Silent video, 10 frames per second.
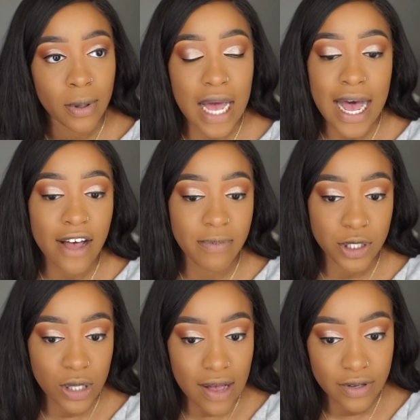I've been
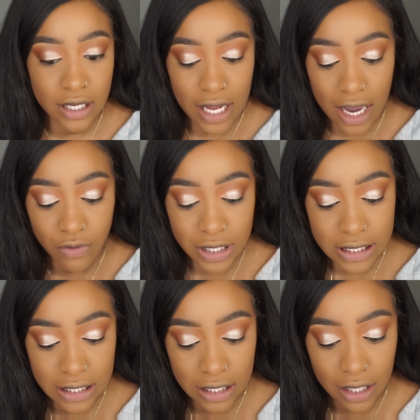traveling a lot
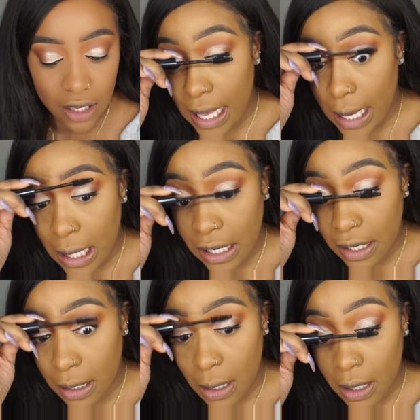recently
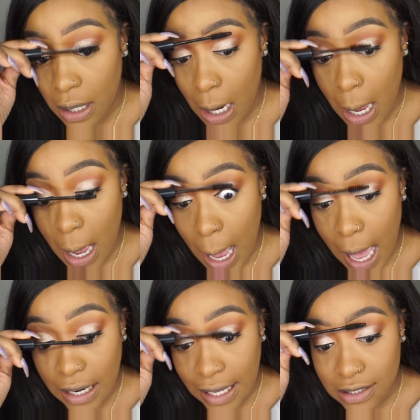and
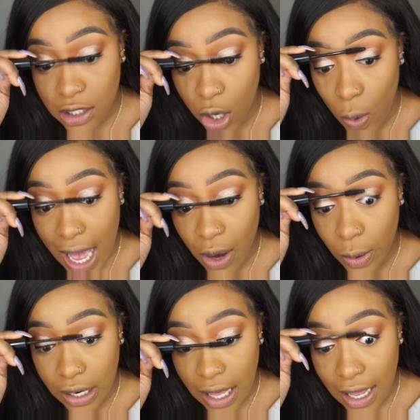I like to go out
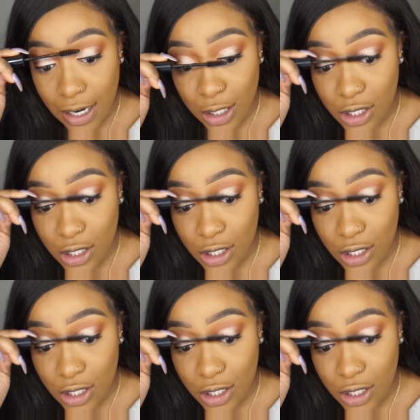a lot.